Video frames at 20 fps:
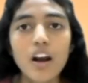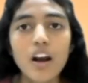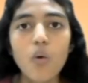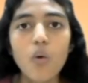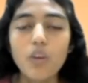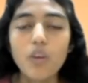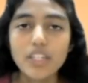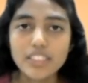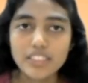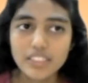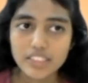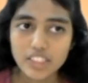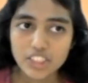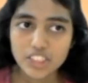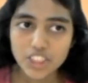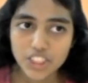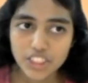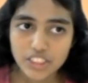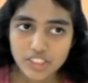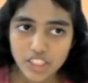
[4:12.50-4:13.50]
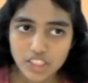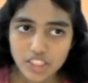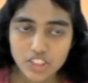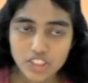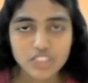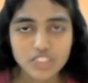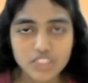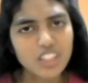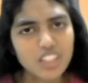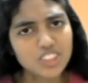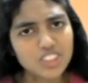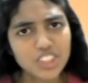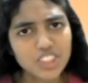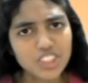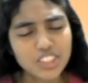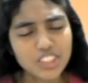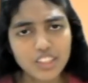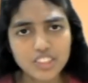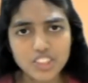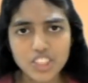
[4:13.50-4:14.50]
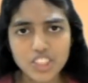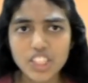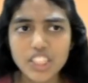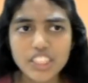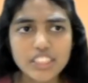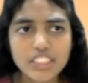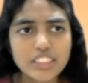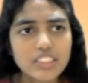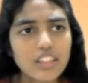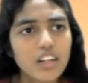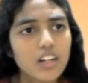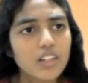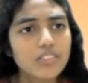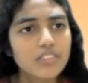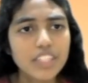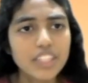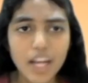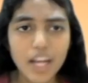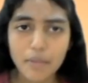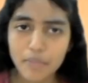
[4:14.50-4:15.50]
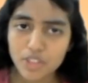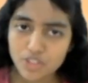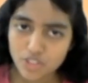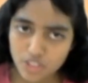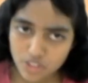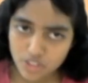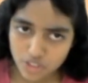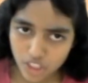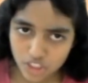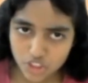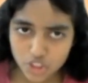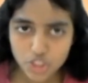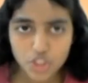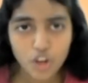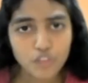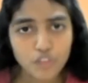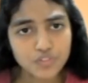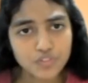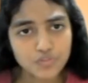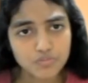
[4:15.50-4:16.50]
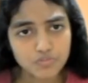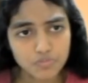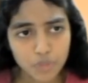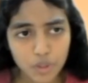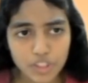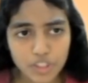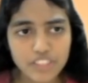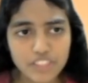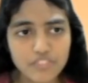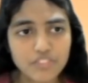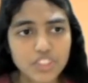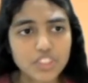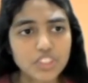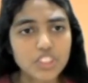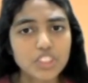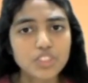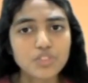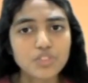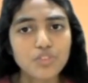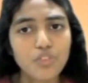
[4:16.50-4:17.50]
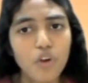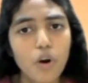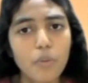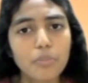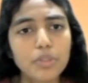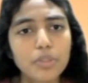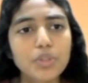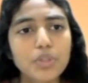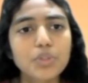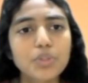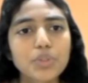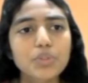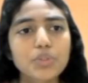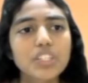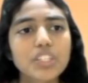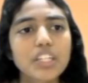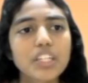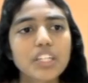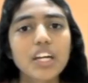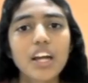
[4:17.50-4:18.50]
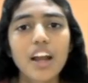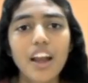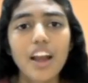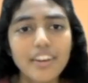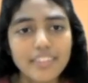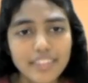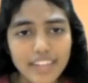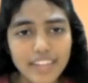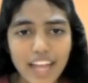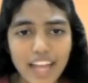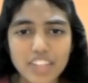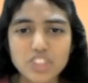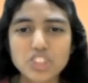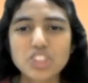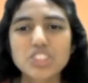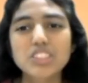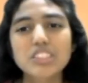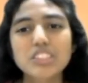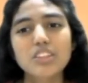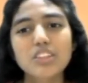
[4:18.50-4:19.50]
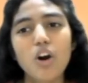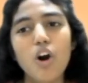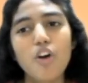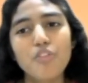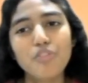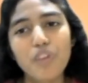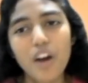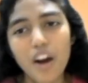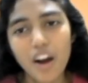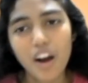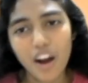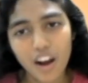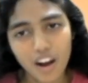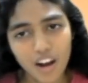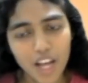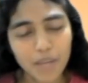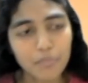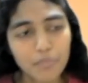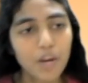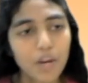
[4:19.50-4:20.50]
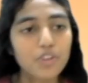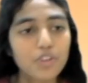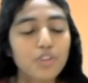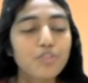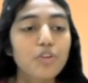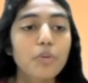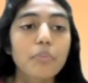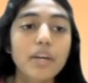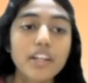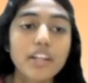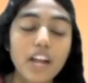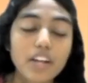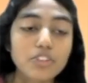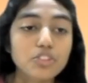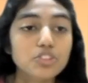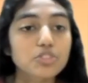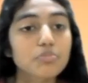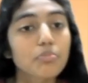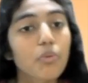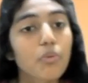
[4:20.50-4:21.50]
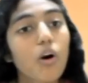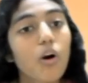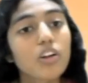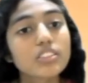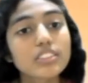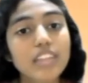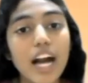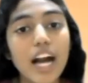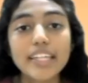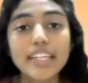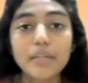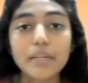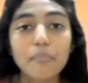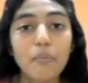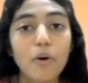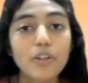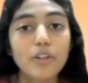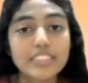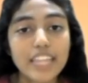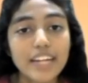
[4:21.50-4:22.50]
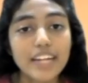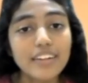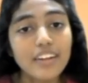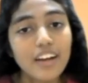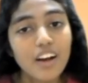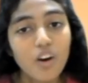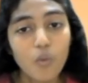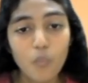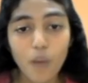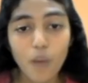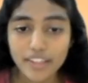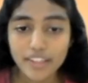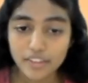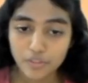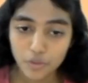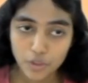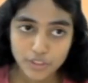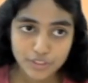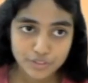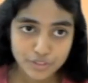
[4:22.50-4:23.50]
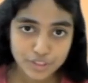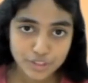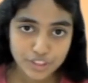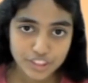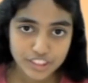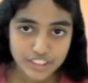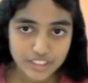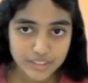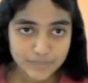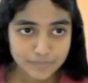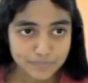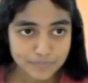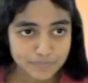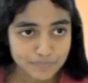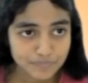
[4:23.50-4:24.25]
What is the tertiary structure? Tertiary structure is the 3-dimensional structure of protein, which is formed due to the interactions of hydrophobic hydrogen bonds, ionic bonds, and van der Waals forces.